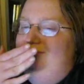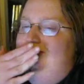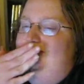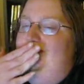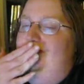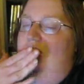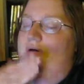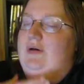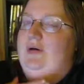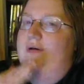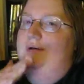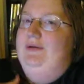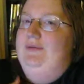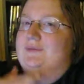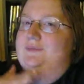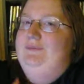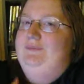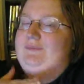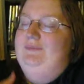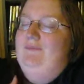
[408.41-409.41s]
Ugh.
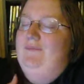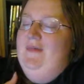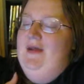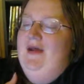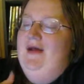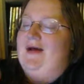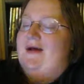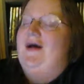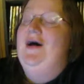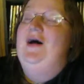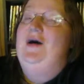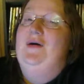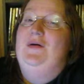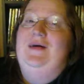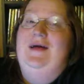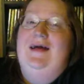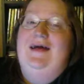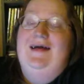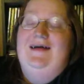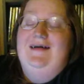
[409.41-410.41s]
Oh
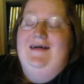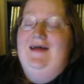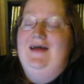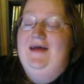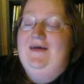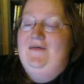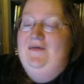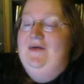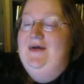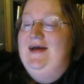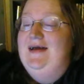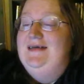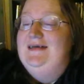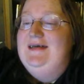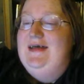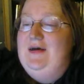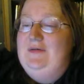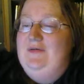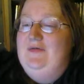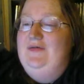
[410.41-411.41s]
yeah. If you guys
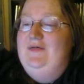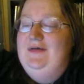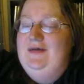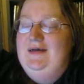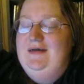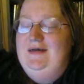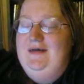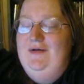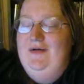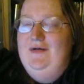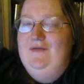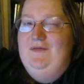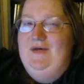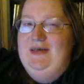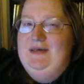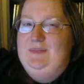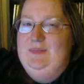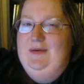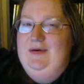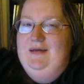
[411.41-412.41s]
um, you go on
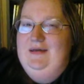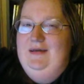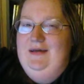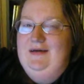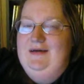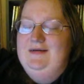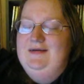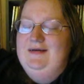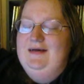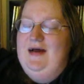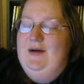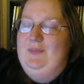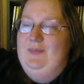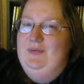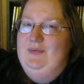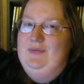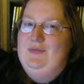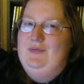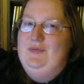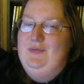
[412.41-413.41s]
Facebook, there's a
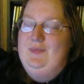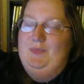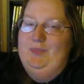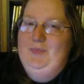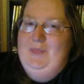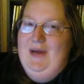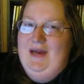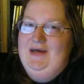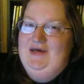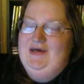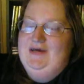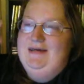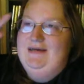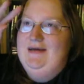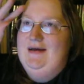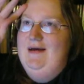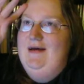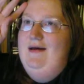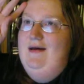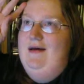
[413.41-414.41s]
couple of cool pages.
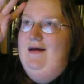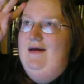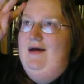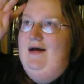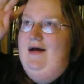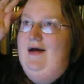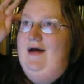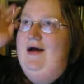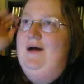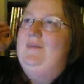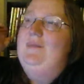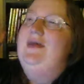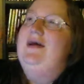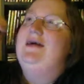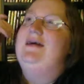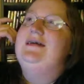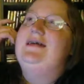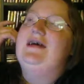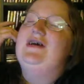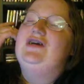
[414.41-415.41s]
Um,
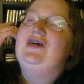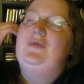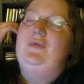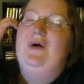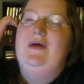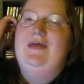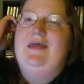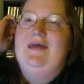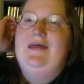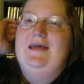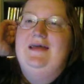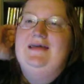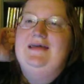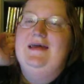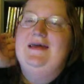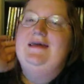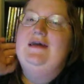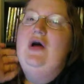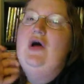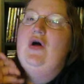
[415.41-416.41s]
there's actually one thing that
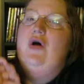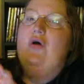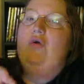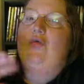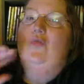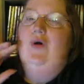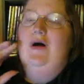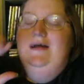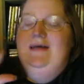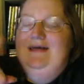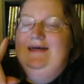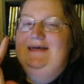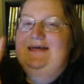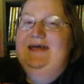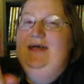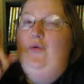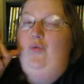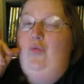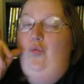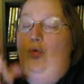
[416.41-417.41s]
says, "What is
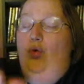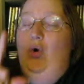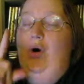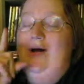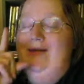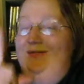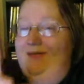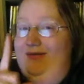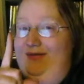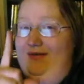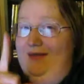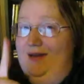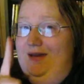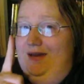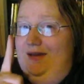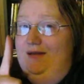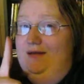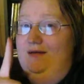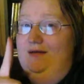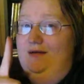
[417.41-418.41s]
the one
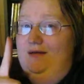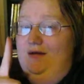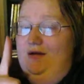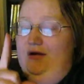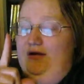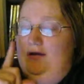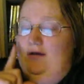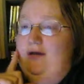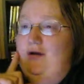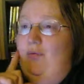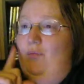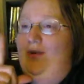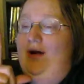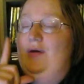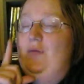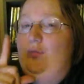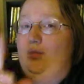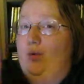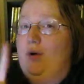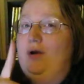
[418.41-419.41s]
thing, you know,
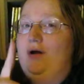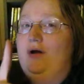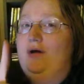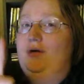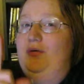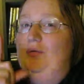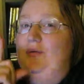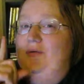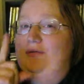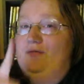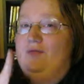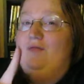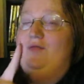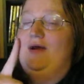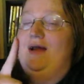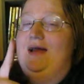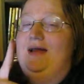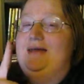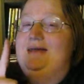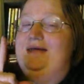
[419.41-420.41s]
one word or
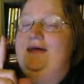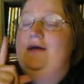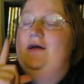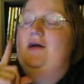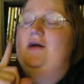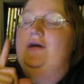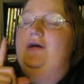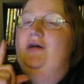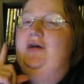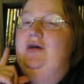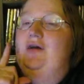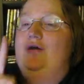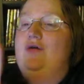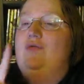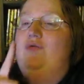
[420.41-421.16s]
phrase you